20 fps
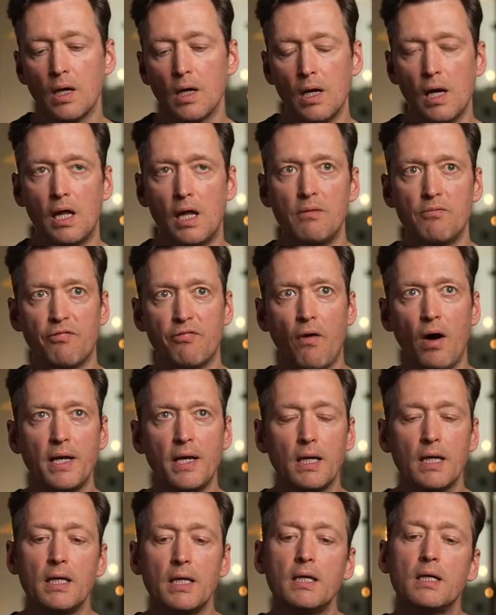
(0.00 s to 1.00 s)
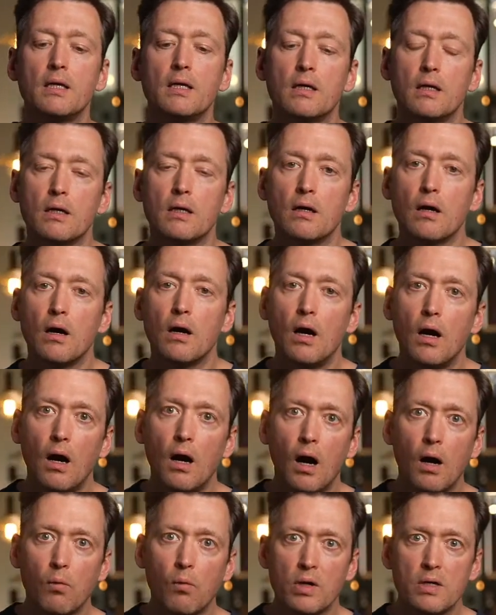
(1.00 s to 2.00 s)
And then finally,
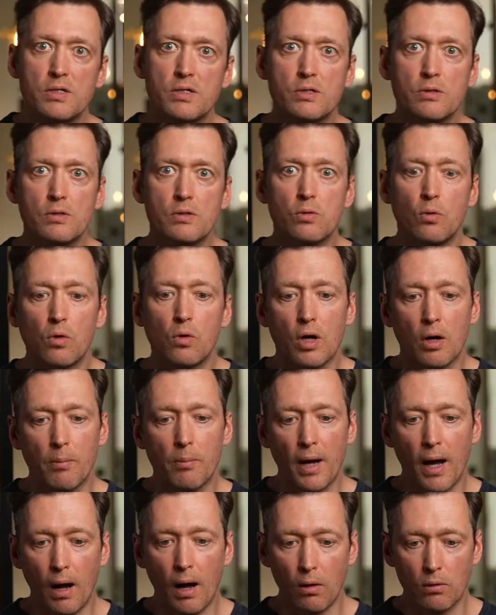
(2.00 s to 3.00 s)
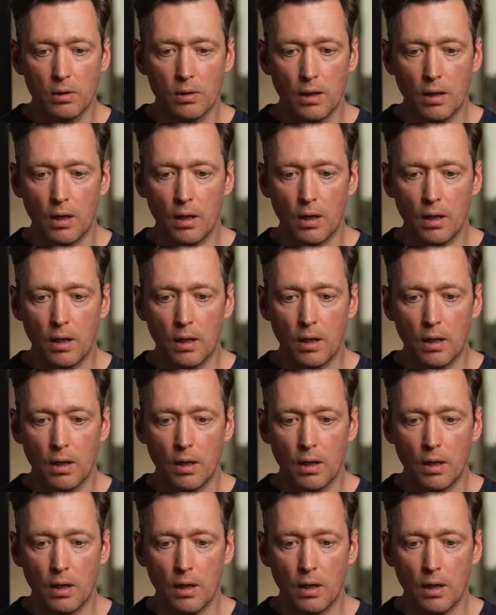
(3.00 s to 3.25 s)
I wanted to talk about